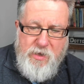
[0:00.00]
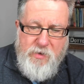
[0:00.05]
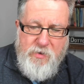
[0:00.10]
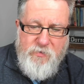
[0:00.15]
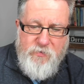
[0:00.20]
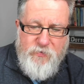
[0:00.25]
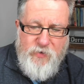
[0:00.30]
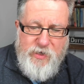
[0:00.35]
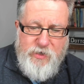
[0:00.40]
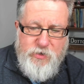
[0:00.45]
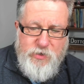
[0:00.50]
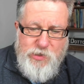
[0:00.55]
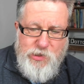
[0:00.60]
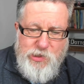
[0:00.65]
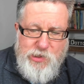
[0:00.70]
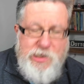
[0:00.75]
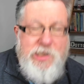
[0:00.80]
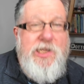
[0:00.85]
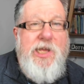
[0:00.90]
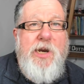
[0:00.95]

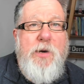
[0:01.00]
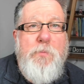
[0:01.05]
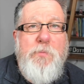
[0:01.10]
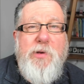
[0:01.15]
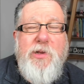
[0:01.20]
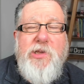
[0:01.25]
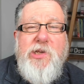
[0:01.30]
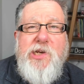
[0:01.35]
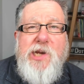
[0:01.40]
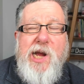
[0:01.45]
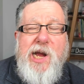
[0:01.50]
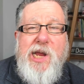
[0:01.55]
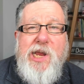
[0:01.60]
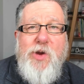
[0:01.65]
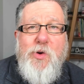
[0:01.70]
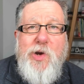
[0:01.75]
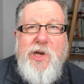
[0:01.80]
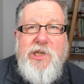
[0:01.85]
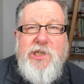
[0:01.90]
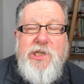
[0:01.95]
features that are built into
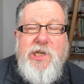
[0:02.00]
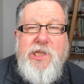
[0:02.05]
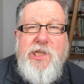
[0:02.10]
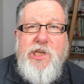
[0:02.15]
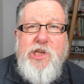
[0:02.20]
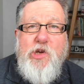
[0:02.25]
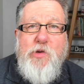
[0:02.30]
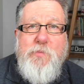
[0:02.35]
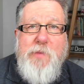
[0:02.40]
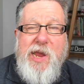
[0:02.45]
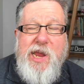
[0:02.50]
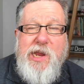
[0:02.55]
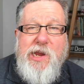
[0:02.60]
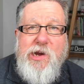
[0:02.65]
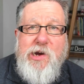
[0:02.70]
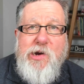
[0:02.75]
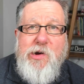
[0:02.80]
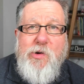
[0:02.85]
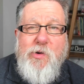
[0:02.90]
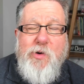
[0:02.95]
iOS that you may
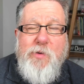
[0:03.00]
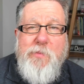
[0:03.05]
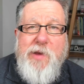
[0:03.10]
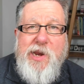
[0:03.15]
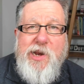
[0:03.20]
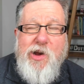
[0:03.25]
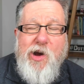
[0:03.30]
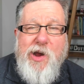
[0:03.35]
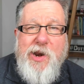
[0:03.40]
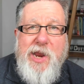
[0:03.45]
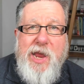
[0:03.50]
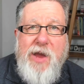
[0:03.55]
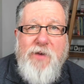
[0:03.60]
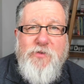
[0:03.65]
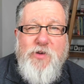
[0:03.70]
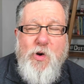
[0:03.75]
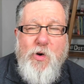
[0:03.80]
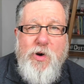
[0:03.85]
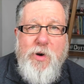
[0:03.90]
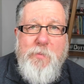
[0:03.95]
or may not have
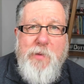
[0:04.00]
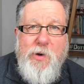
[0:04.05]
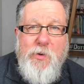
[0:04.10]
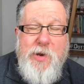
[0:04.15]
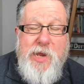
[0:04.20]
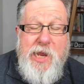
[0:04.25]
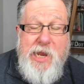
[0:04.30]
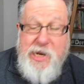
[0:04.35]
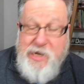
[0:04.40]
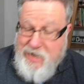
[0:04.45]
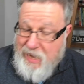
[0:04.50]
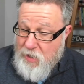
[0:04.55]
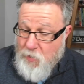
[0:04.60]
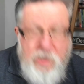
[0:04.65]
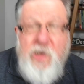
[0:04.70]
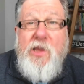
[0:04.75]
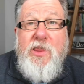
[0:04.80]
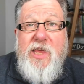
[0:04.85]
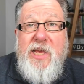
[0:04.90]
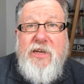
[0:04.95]
known about. Now,
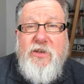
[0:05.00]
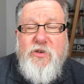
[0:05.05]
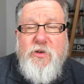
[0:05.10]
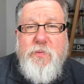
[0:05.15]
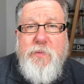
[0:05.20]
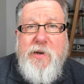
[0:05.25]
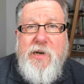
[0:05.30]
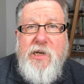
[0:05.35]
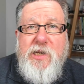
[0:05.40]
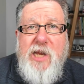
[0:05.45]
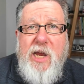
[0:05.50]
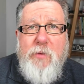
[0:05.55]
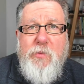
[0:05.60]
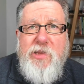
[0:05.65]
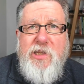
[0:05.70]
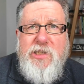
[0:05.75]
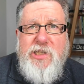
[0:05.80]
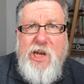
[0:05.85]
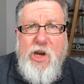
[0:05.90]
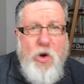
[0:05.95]
thanks for spending time
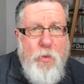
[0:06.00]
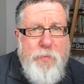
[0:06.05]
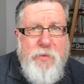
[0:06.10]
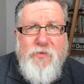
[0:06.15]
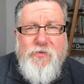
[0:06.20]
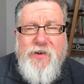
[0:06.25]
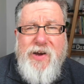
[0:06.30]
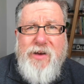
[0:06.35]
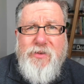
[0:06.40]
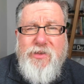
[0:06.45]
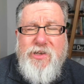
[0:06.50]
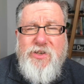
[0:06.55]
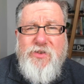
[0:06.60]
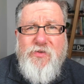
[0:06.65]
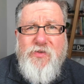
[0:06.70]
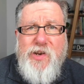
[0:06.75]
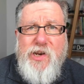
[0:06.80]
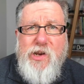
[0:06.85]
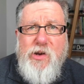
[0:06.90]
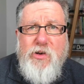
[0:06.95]
with us. I hope you found this
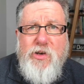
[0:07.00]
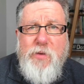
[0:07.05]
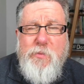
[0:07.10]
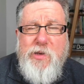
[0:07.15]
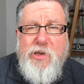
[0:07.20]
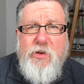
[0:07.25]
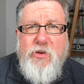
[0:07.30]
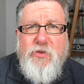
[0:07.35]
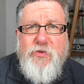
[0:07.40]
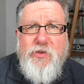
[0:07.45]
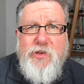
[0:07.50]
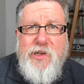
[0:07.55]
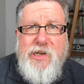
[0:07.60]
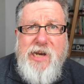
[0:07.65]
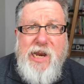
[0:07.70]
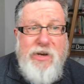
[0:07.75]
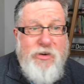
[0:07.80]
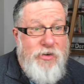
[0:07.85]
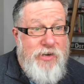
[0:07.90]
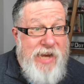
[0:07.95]
video to be useful and
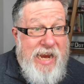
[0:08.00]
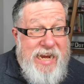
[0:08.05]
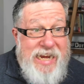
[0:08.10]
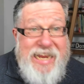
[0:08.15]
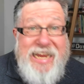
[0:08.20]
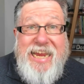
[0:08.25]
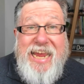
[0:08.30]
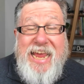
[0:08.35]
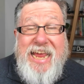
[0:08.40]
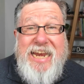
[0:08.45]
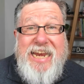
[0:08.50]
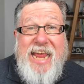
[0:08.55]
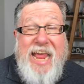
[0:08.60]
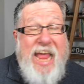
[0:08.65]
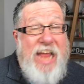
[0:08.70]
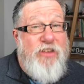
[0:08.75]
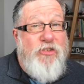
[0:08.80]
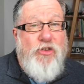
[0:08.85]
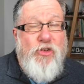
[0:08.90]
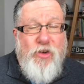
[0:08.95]
entertaining and
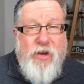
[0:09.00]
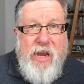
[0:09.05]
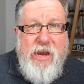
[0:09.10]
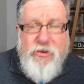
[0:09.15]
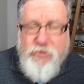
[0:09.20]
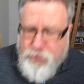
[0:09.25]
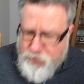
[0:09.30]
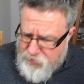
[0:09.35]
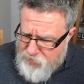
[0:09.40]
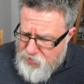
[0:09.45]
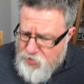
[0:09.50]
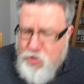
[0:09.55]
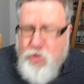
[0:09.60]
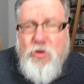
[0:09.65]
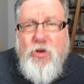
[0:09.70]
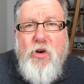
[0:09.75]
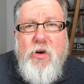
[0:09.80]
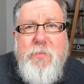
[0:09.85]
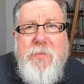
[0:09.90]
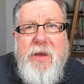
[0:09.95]
educational, and you
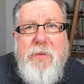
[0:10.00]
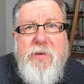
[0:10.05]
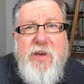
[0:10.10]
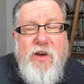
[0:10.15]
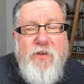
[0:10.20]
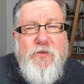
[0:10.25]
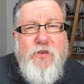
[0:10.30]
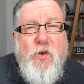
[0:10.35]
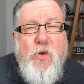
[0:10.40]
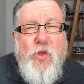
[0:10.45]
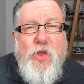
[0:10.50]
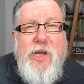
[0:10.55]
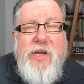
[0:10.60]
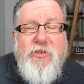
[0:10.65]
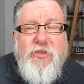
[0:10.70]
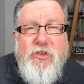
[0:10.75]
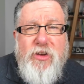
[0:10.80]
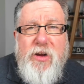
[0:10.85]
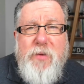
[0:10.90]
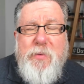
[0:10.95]
learned maybe a few
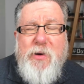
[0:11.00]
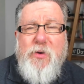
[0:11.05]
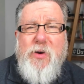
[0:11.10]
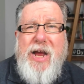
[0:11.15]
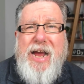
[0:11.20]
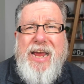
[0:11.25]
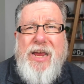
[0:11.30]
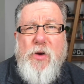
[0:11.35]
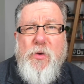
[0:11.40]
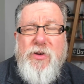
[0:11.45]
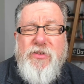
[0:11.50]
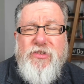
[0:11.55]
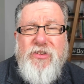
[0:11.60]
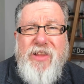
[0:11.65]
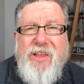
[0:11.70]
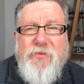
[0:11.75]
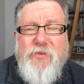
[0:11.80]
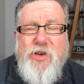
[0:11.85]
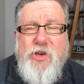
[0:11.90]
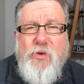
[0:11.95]
things about iOS
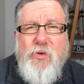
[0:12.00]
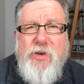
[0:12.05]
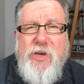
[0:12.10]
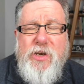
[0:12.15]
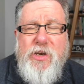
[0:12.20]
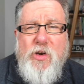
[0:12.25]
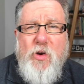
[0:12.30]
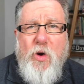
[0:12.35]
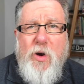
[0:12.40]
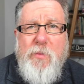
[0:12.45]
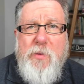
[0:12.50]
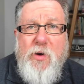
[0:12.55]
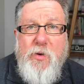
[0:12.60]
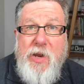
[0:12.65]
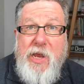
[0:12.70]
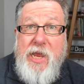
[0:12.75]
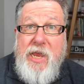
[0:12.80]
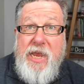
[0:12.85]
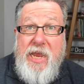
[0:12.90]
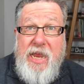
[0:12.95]
11 you didn't know about.
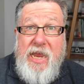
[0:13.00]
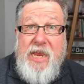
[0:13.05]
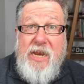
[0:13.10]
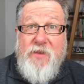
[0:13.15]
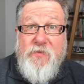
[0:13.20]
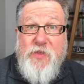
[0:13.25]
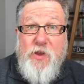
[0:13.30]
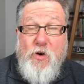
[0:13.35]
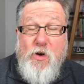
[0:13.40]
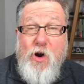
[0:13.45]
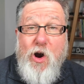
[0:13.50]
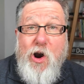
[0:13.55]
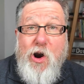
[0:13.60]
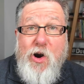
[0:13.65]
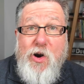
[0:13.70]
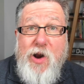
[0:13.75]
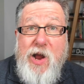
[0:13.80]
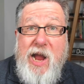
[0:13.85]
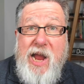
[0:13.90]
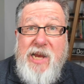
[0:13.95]
And if there
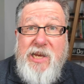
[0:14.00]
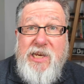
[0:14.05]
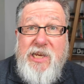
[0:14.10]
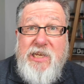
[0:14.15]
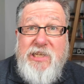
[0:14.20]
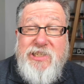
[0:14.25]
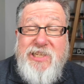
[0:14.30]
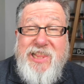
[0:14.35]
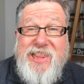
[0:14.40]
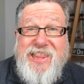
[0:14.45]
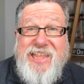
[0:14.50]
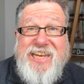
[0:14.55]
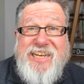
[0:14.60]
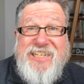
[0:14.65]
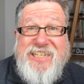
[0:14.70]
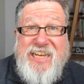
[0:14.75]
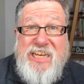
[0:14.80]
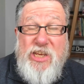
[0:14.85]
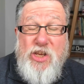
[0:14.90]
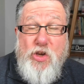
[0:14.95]
are ideas and
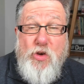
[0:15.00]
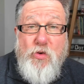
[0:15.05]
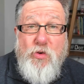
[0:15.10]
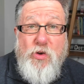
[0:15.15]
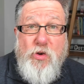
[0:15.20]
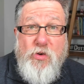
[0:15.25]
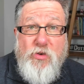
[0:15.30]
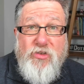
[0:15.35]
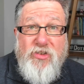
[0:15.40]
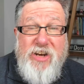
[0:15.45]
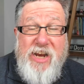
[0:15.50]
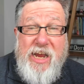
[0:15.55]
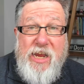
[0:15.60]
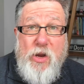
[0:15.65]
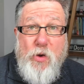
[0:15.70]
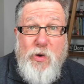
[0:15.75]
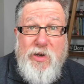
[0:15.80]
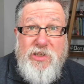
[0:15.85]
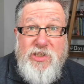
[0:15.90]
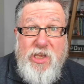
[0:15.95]
things that you use in
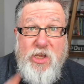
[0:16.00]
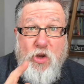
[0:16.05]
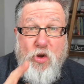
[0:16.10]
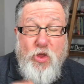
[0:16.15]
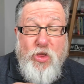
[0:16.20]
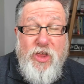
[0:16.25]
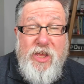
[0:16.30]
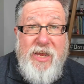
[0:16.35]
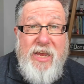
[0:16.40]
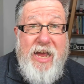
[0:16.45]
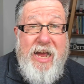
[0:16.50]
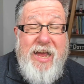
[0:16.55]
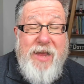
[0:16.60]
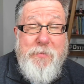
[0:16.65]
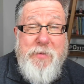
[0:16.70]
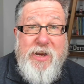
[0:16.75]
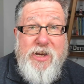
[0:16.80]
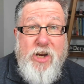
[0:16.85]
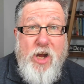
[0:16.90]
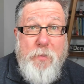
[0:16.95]
iOS that you think I
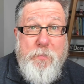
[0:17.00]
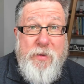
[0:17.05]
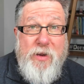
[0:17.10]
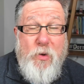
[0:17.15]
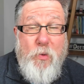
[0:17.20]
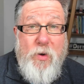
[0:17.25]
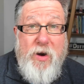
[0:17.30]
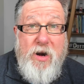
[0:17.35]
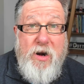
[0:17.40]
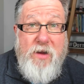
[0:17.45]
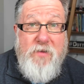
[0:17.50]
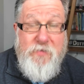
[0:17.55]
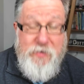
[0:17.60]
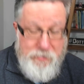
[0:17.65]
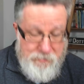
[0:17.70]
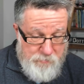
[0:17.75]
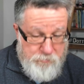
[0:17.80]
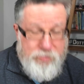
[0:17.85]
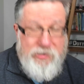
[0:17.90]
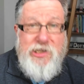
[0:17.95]
might not be aware of,
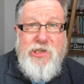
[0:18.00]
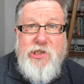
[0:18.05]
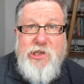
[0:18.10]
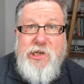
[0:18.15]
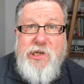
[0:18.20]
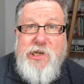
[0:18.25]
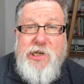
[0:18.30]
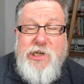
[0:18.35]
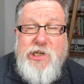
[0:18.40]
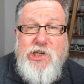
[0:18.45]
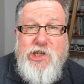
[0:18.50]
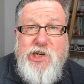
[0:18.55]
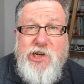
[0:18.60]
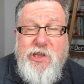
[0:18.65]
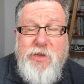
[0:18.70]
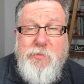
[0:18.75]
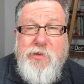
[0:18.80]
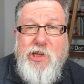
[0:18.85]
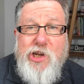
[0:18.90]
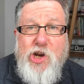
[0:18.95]
please share
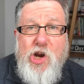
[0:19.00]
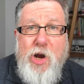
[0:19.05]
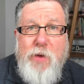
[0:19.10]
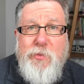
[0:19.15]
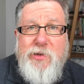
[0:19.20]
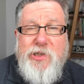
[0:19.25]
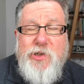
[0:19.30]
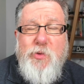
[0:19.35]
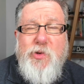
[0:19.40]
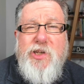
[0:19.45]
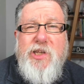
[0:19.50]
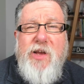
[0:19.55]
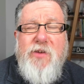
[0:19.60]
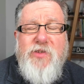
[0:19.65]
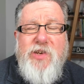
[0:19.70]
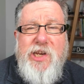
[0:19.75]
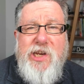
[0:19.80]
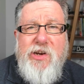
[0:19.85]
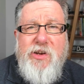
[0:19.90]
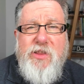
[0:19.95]
them in the comments. I would
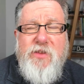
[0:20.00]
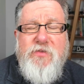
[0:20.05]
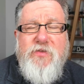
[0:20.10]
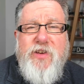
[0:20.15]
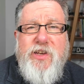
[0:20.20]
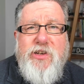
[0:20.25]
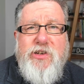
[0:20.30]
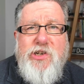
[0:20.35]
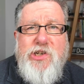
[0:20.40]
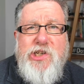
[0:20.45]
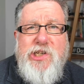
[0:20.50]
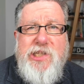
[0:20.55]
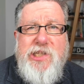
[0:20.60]
love to hear the features